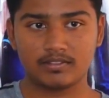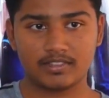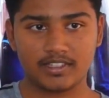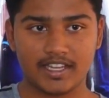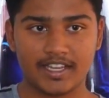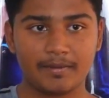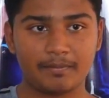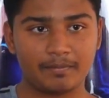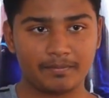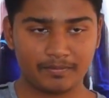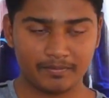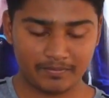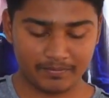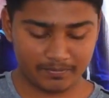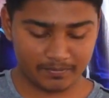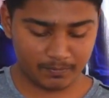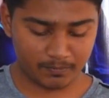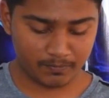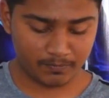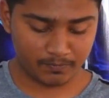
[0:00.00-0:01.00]
Time.
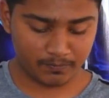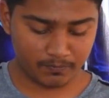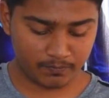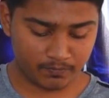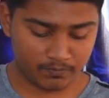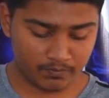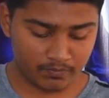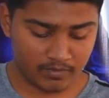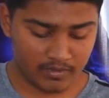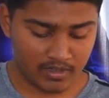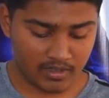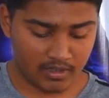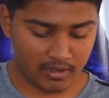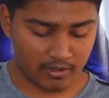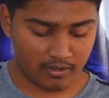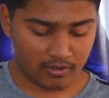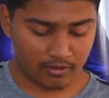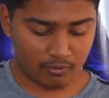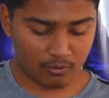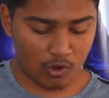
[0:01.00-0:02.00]

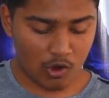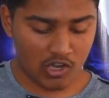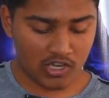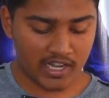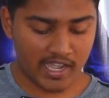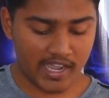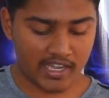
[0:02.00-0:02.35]
What